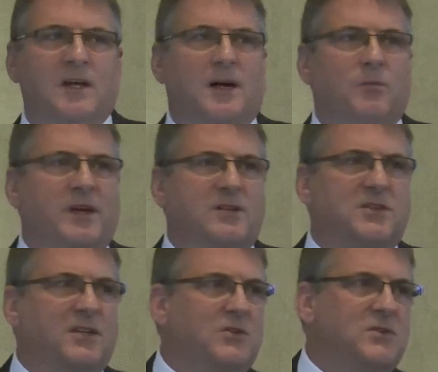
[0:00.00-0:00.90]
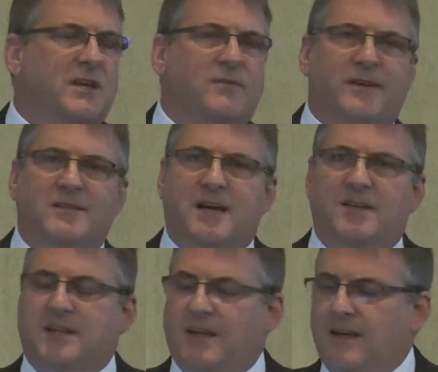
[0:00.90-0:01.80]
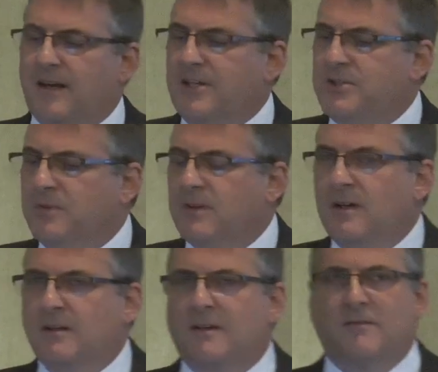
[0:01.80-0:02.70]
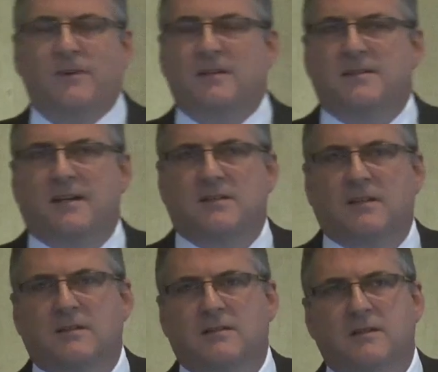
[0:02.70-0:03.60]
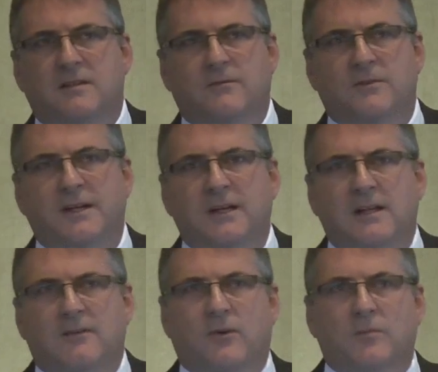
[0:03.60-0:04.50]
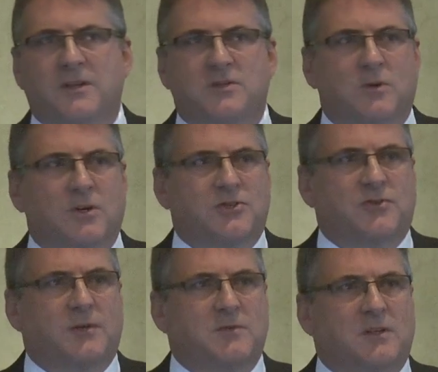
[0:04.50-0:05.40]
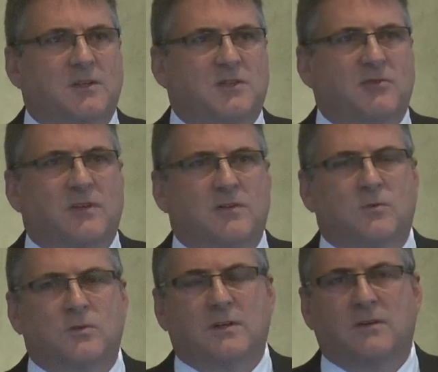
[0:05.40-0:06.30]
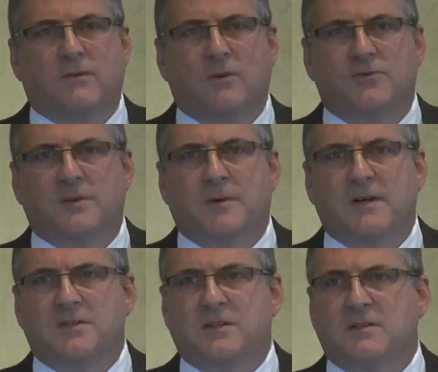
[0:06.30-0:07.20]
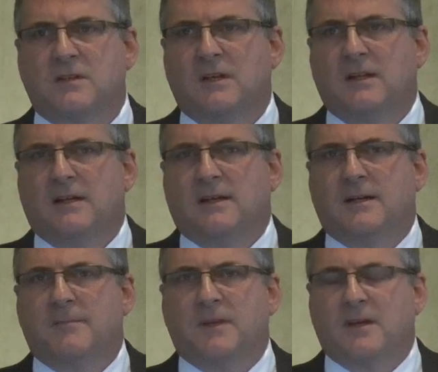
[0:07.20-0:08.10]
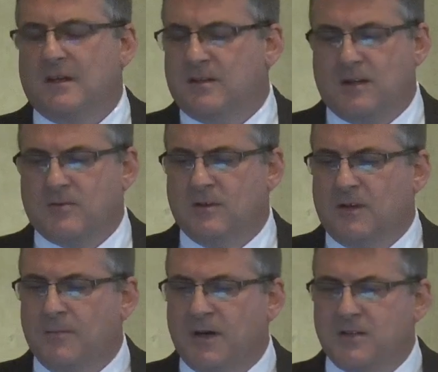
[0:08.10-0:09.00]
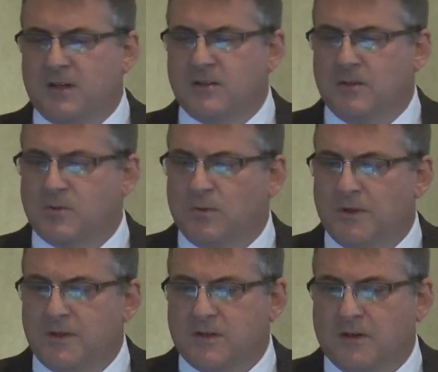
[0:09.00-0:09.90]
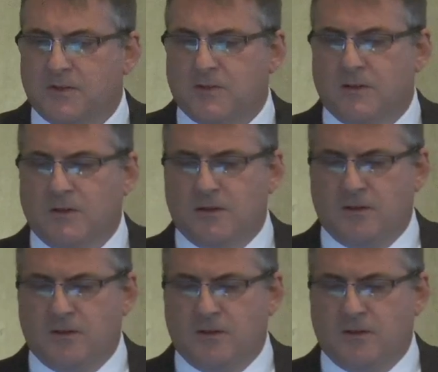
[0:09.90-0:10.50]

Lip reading: and we continue to get fantastic engagement and fantastic delivery from these work streams. And considering it's all done on a voluntary basis, it's absolutely amazing in terms of what these guys are